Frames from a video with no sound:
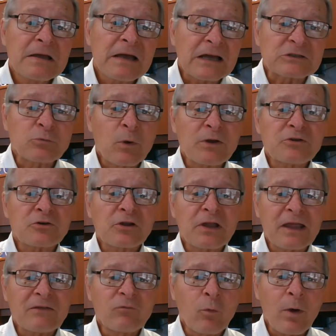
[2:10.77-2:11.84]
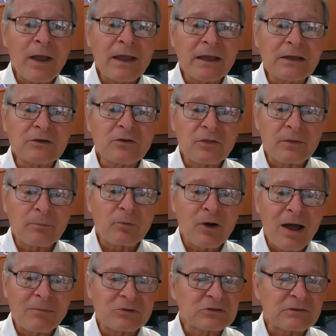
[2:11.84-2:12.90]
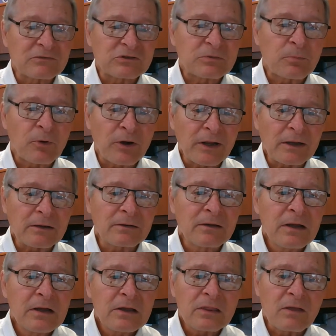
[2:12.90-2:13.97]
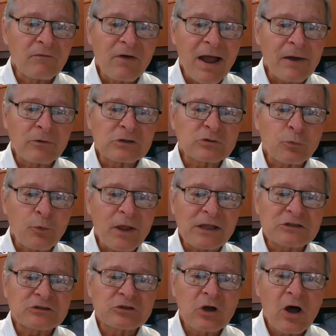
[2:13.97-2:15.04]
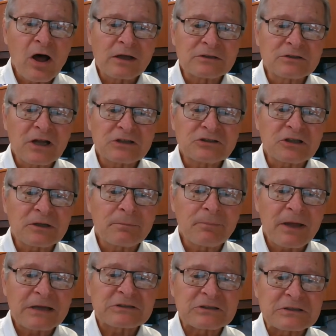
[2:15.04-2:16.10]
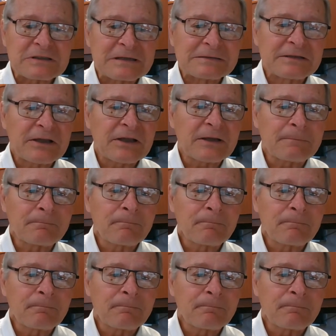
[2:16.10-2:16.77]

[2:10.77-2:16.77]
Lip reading: As winter gave way to the promise of spring, the virus raged on, touching peasant and king.